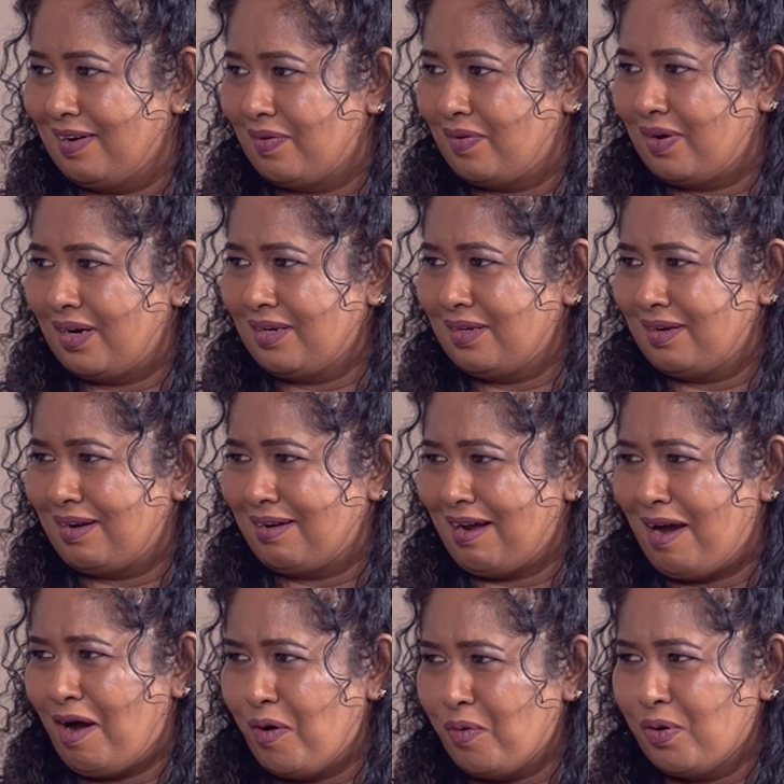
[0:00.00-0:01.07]
right?
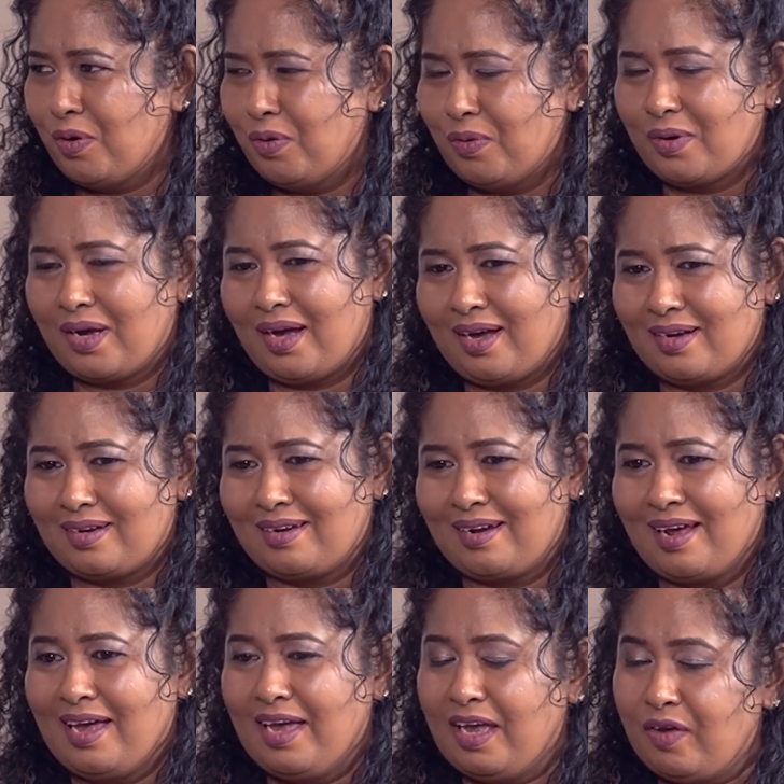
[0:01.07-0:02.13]
How do you look at,
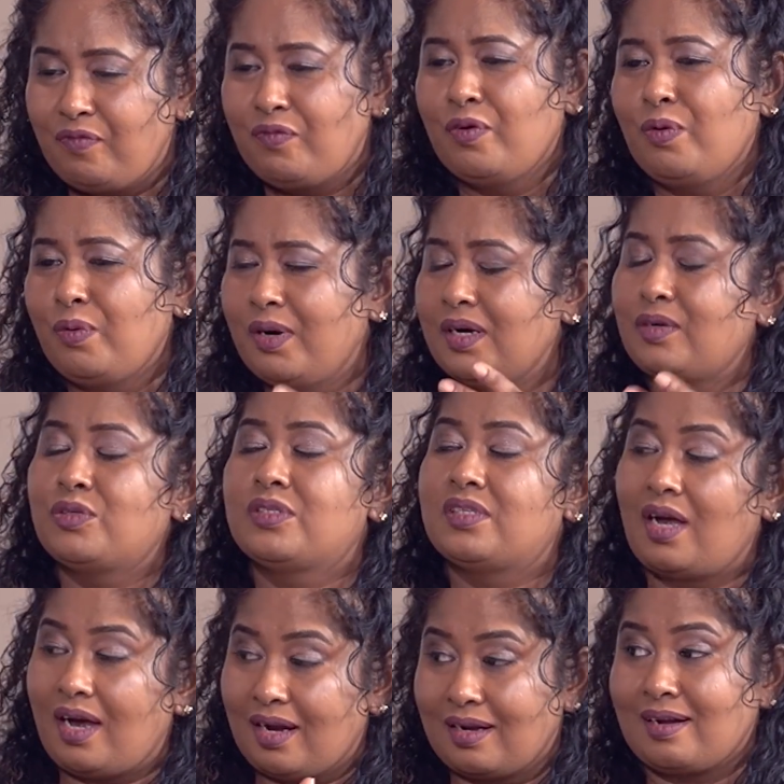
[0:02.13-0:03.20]
if you were to
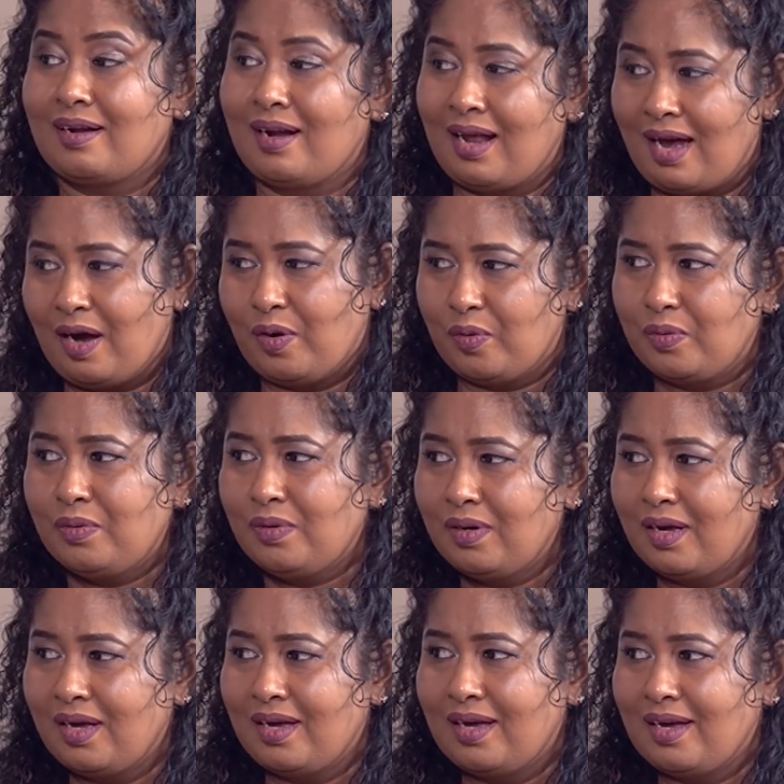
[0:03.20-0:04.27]
start now,
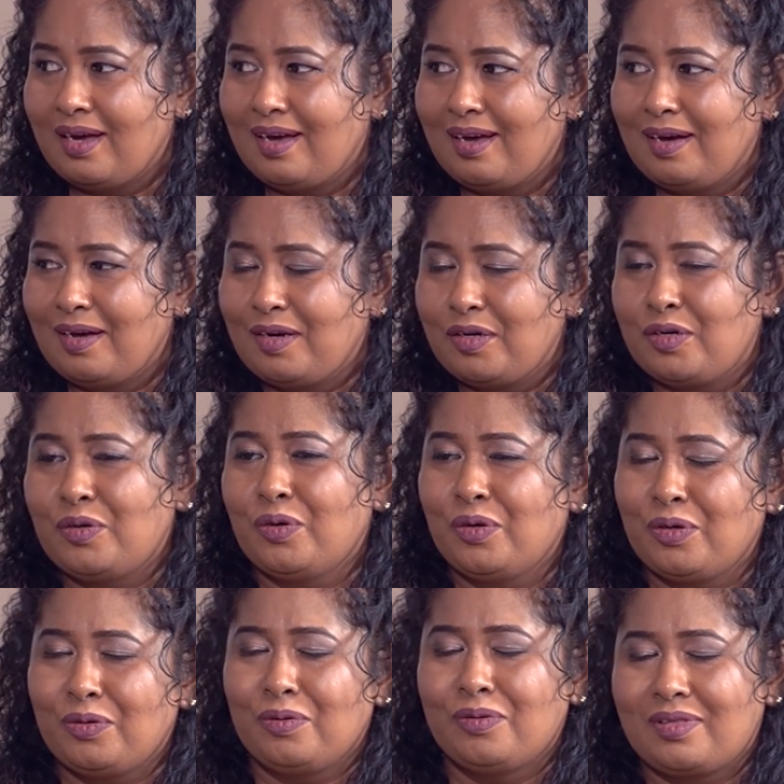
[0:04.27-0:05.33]
do
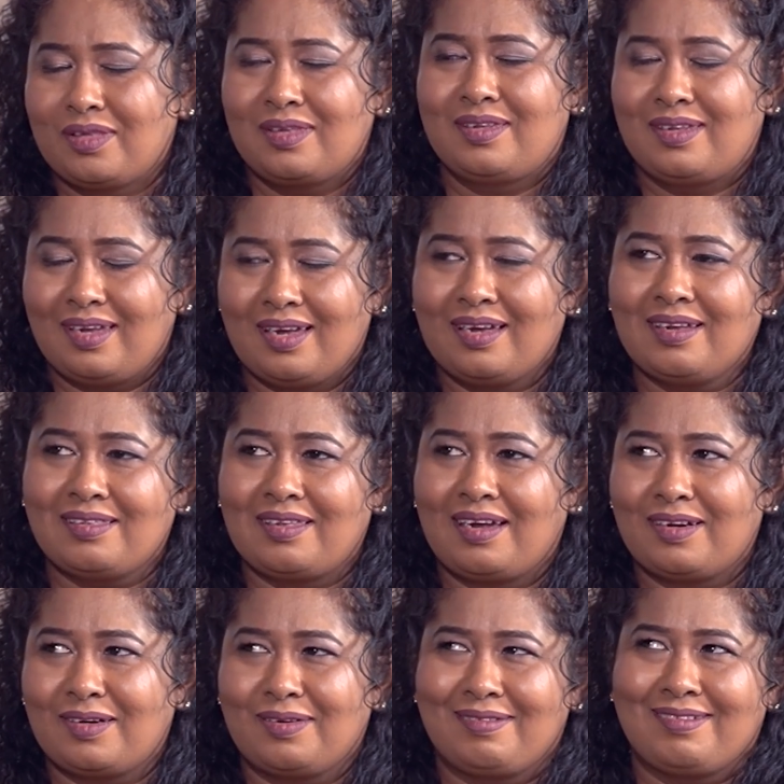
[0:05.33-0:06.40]
you think
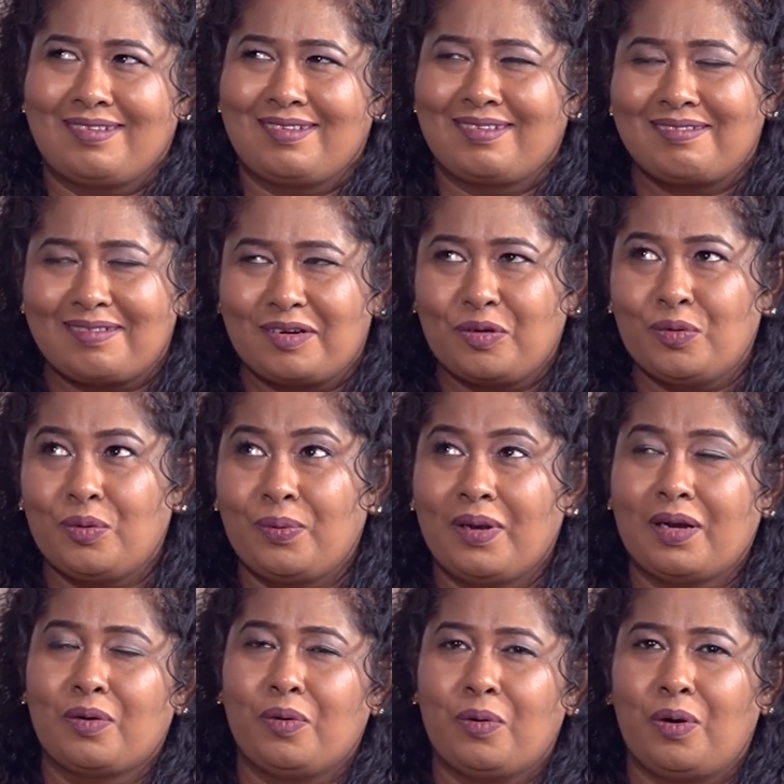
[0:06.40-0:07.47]
that you
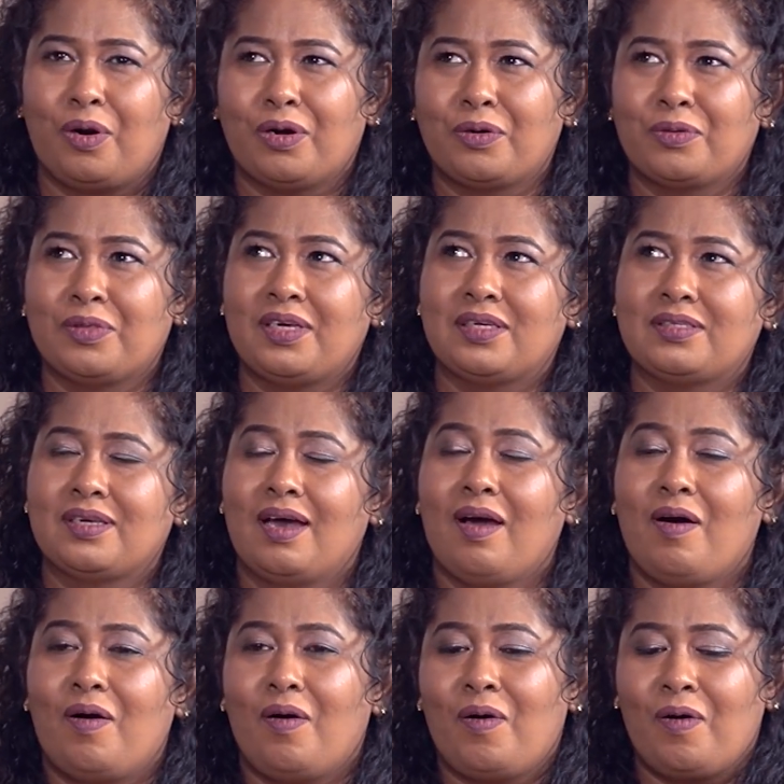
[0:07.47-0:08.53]
will go on to these
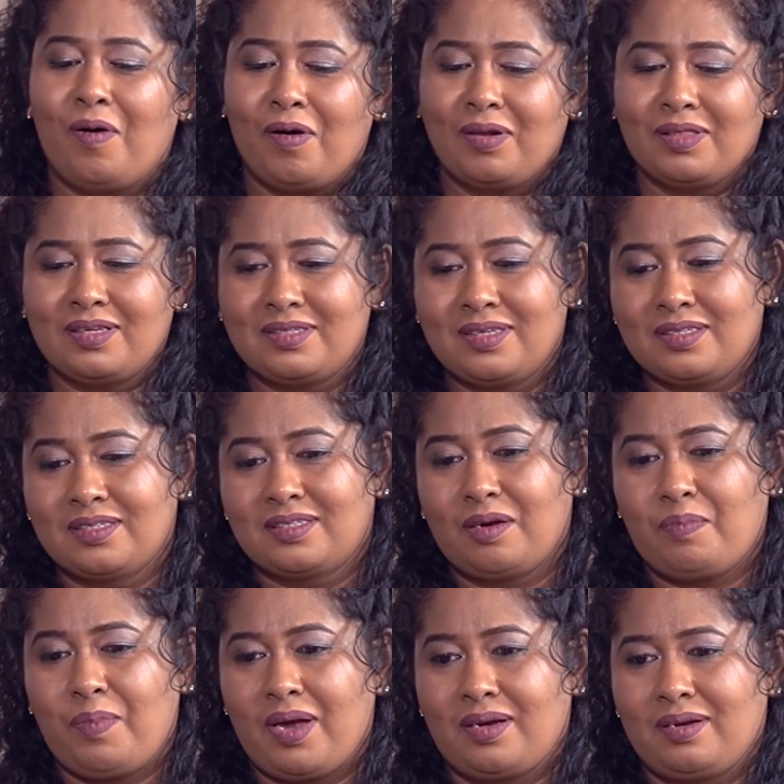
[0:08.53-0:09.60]
all the
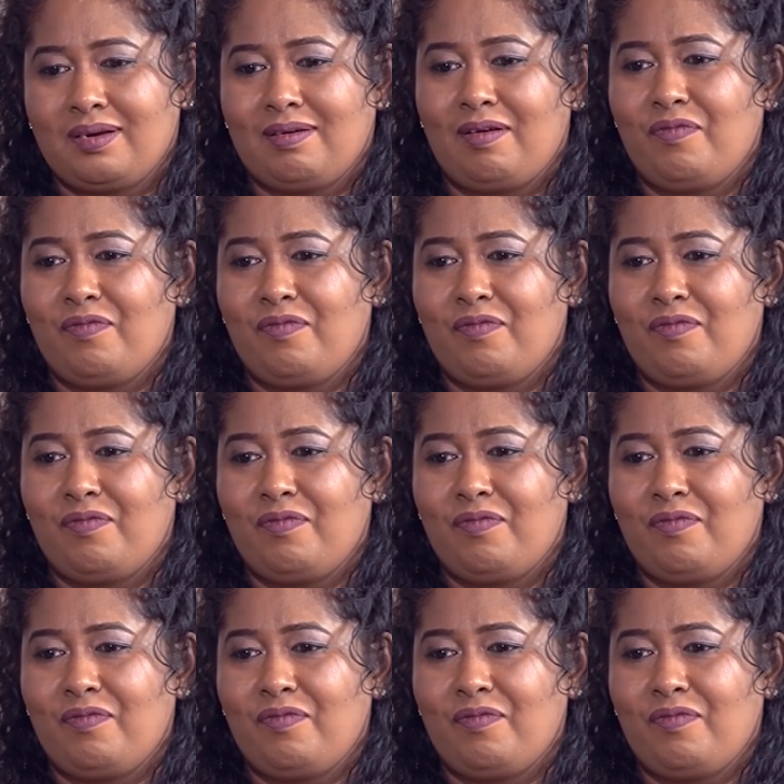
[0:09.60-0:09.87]
systematic